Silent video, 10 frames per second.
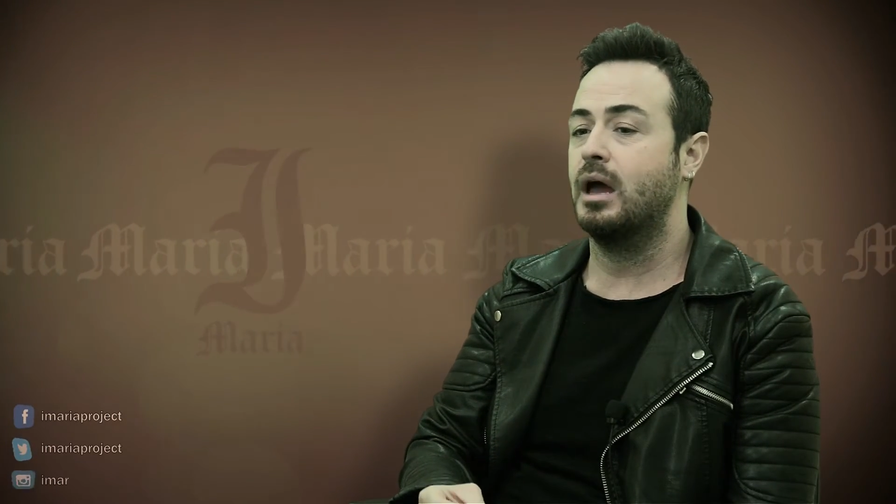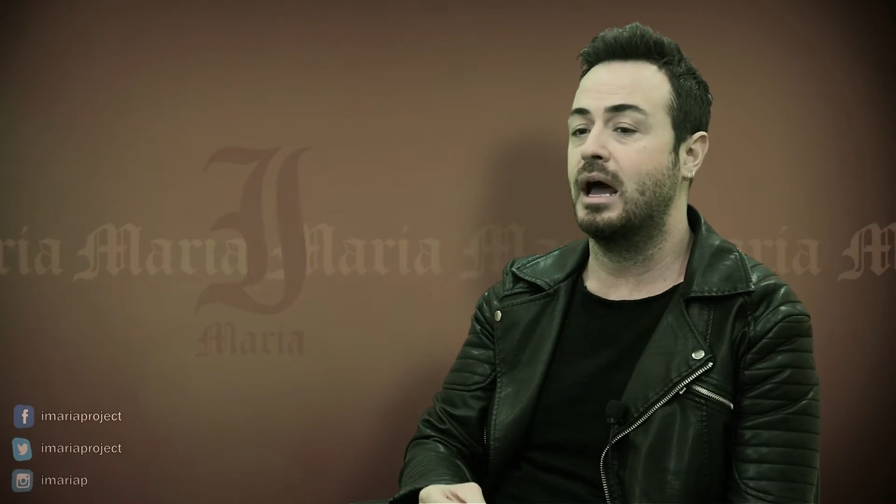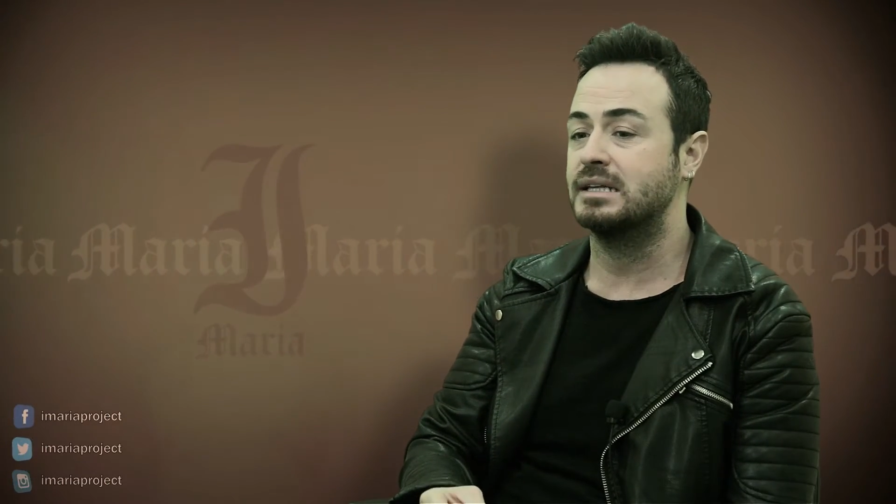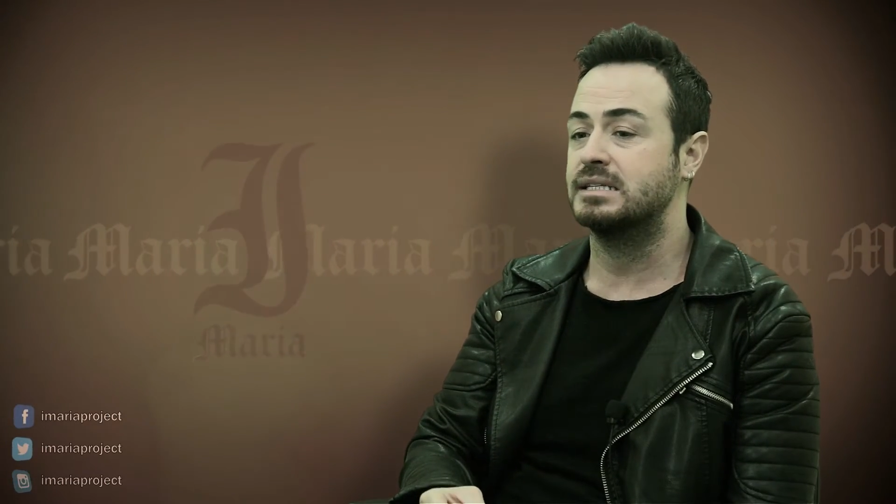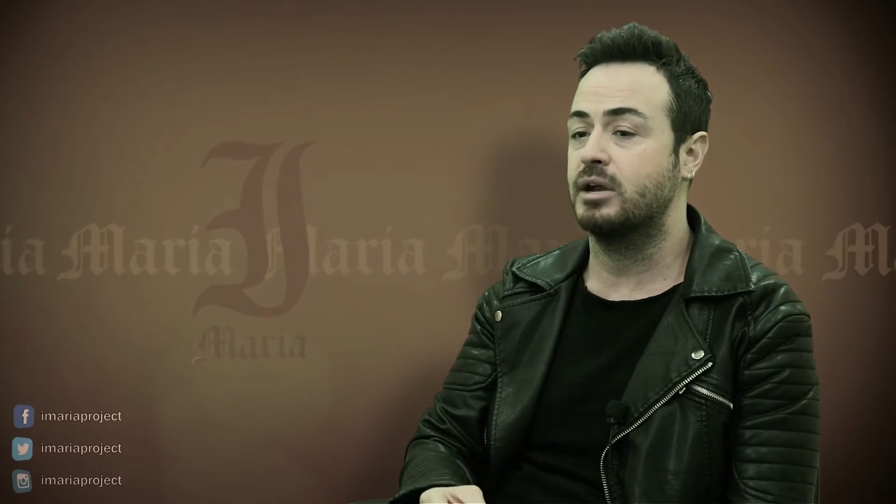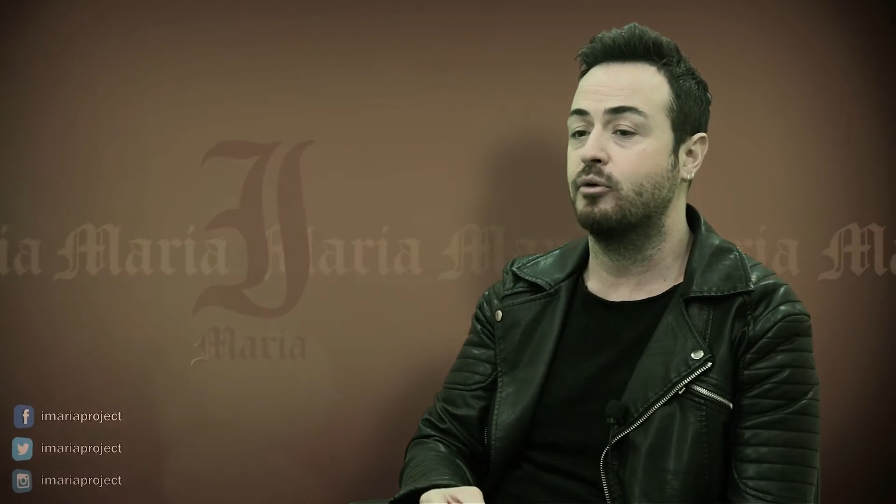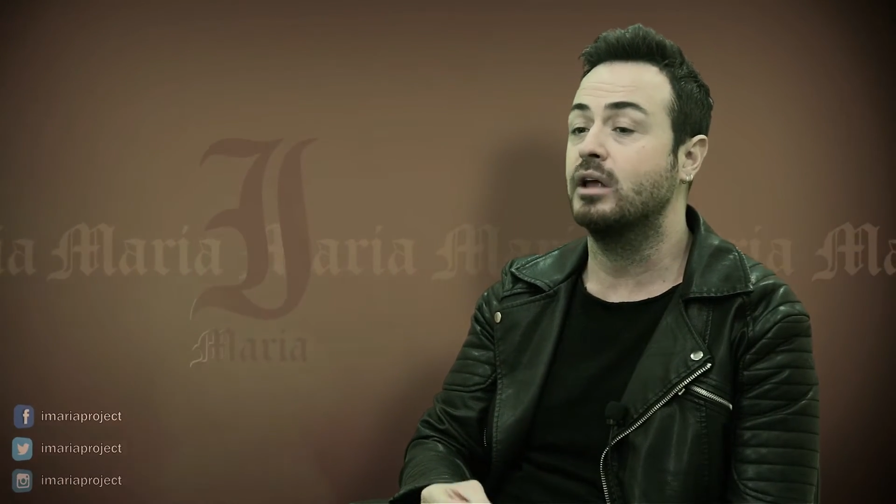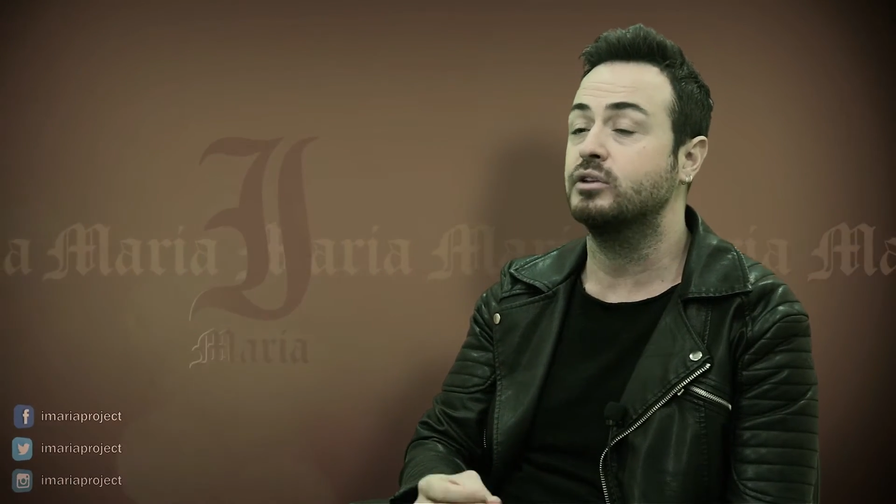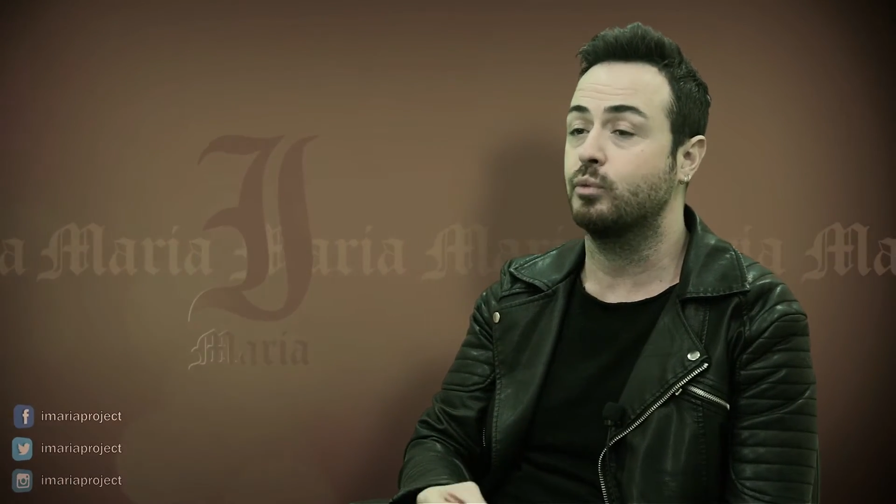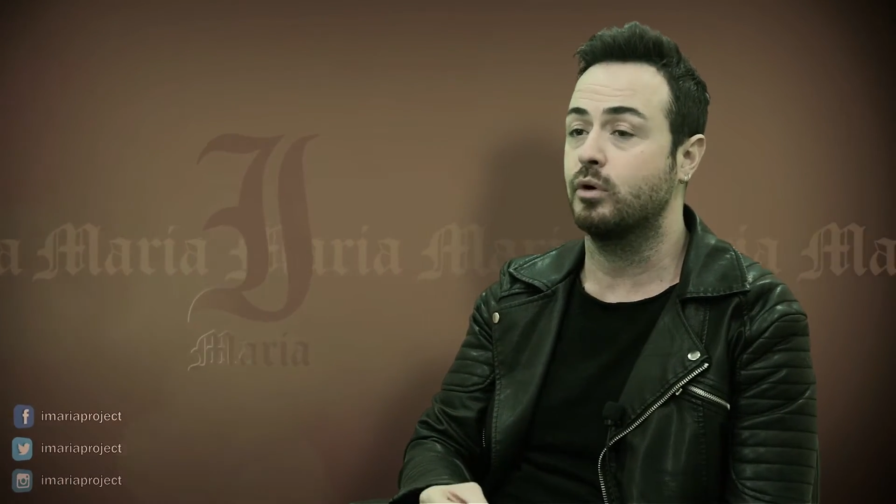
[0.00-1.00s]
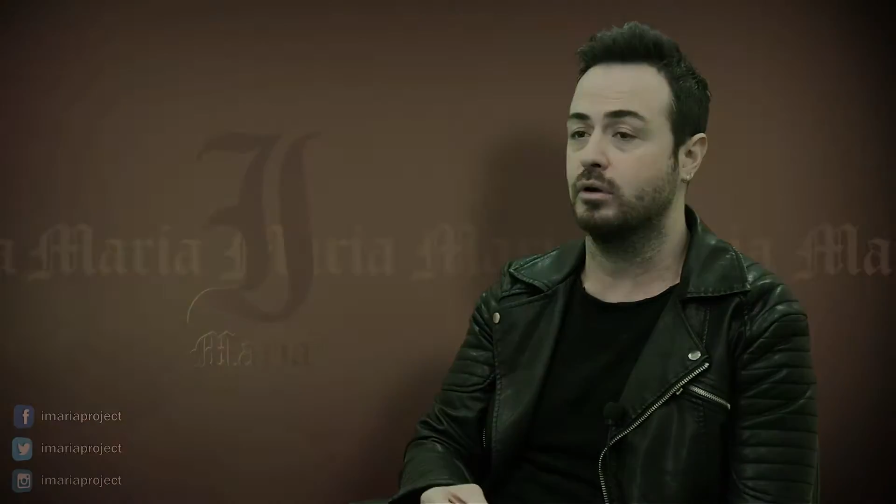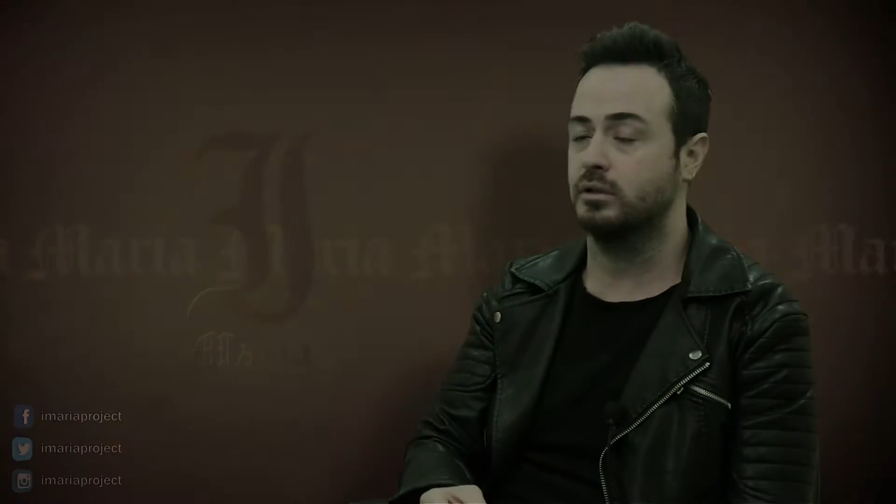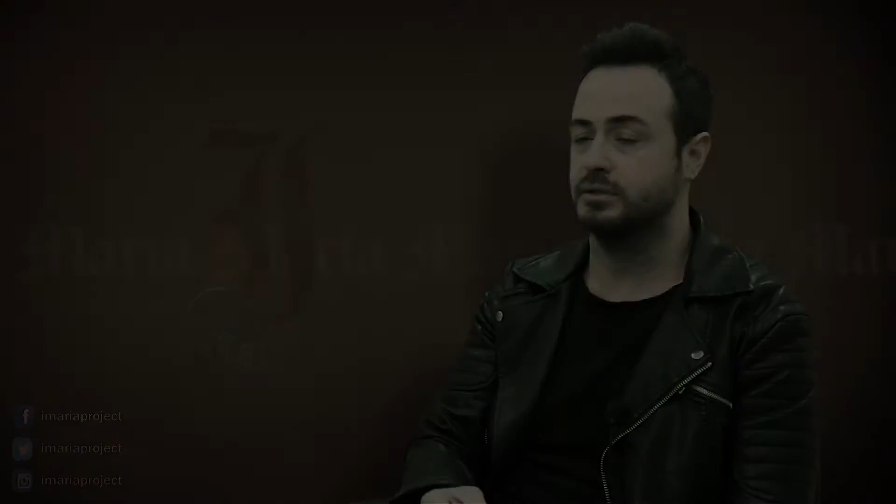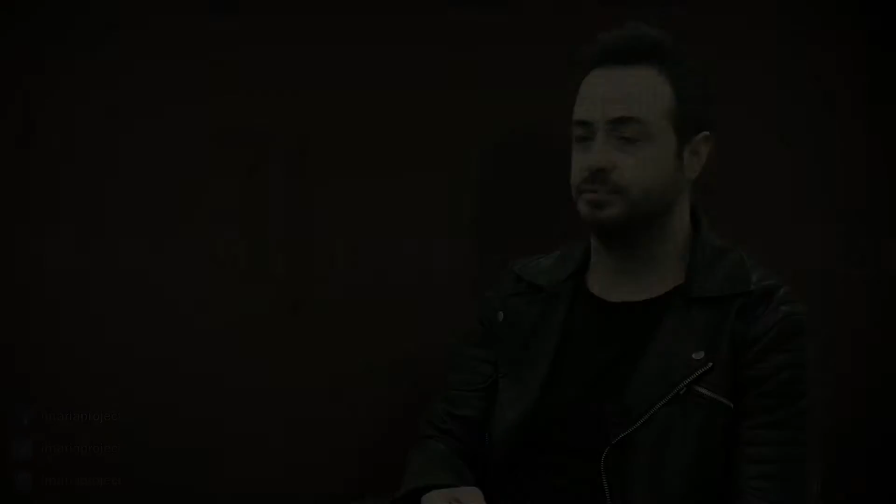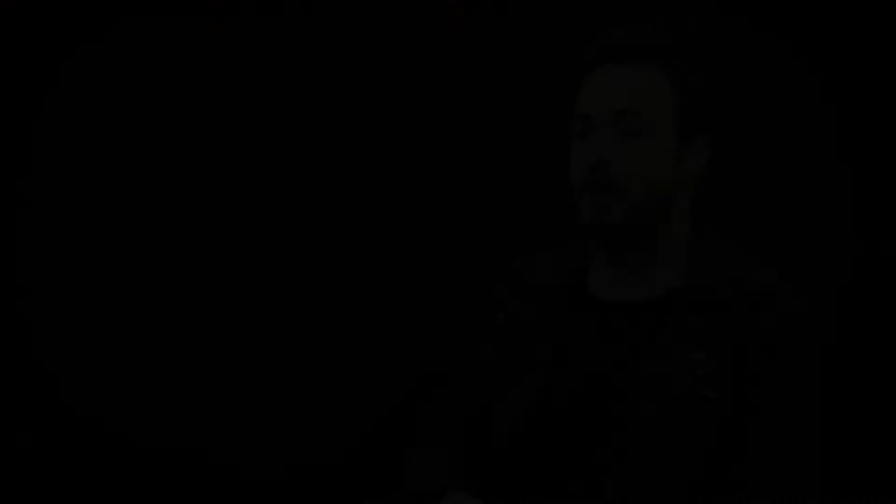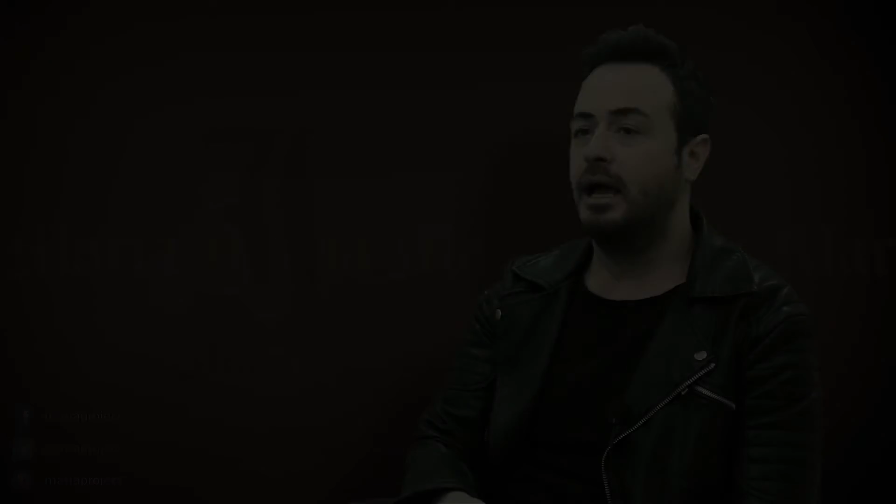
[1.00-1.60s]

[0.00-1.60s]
us around the world.